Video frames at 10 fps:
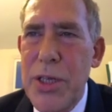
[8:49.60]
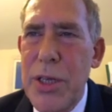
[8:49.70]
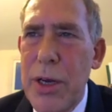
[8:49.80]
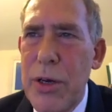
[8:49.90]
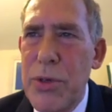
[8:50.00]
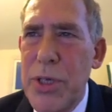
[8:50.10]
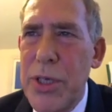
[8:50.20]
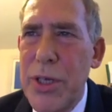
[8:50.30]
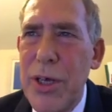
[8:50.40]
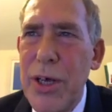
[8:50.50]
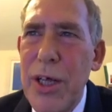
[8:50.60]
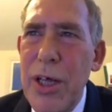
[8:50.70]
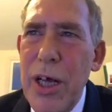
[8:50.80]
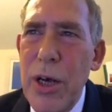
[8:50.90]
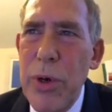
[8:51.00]
diagnosis.
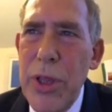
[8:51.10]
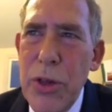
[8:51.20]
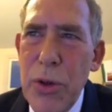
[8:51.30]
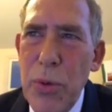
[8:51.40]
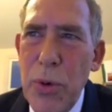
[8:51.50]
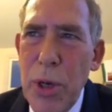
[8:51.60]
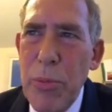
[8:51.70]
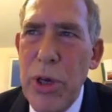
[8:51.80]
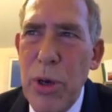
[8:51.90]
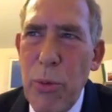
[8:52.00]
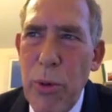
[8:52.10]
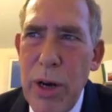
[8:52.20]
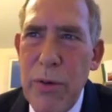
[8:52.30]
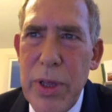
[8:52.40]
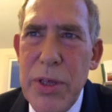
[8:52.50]
And when they do become
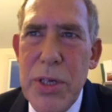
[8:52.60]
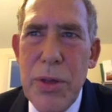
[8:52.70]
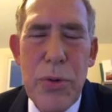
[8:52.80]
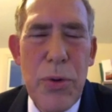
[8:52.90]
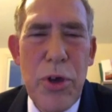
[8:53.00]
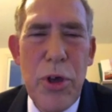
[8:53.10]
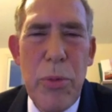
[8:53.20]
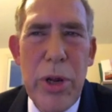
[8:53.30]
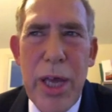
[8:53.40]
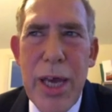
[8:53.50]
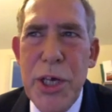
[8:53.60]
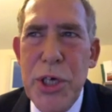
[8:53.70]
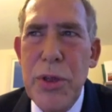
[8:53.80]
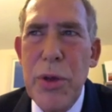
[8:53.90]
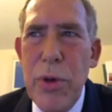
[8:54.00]
aware of this through a
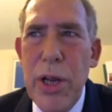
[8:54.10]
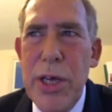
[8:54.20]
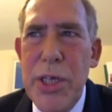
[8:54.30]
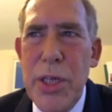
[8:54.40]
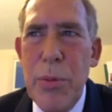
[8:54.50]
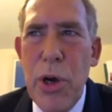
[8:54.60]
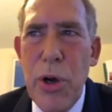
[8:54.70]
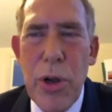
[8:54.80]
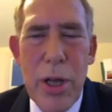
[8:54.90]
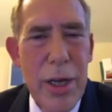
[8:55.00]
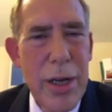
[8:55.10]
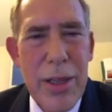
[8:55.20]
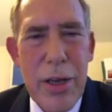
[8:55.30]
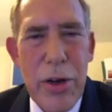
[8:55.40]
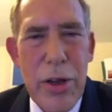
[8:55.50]
communication that really hits the mark,
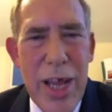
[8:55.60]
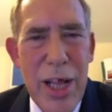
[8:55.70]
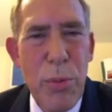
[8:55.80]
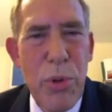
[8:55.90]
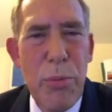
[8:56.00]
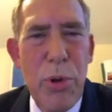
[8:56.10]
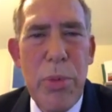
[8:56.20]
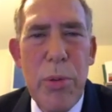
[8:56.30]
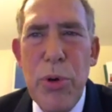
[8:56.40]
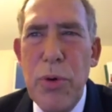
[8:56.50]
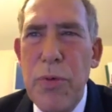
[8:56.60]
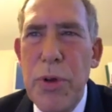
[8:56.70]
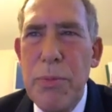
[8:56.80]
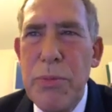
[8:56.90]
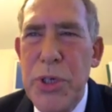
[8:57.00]
they cannot help but be moved.
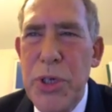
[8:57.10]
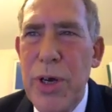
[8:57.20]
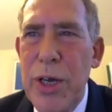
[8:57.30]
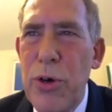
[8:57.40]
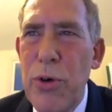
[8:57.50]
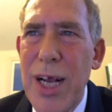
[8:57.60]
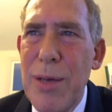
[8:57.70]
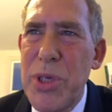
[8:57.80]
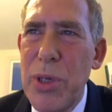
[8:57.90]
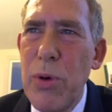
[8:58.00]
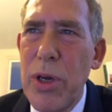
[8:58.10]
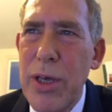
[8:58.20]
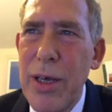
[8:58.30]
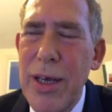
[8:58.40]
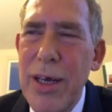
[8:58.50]
So I know
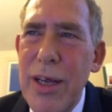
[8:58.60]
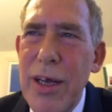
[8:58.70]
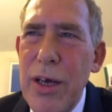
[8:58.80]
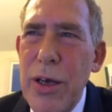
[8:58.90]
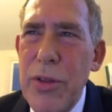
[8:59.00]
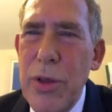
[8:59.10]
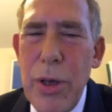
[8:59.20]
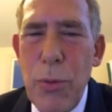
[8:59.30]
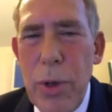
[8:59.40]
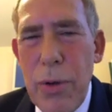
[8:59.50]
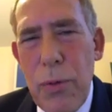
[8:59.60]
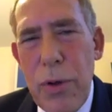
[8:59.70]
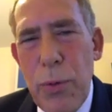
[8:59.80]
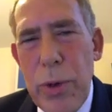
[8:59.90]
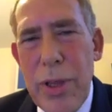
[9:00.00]
absolutely that
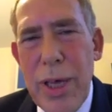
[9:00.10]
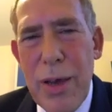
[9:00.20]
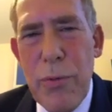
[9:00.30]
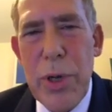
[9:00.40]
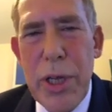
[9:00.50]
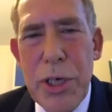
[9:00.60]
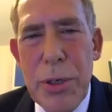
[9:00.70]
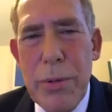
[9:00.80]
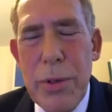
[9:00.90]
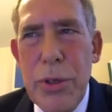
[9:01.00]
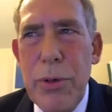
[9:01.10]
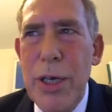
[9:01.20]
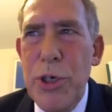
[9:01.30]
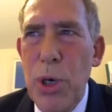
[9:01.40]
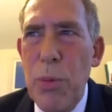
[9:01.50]
if we at the Cavendish do
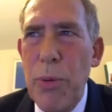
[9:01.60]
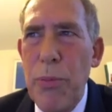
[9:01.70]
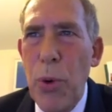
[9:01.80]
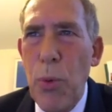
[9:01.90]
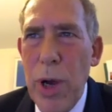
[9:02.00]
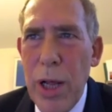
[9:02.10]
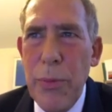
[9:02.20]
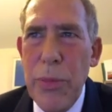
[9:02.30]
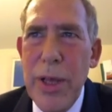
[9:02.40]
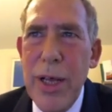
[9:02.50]
our job well,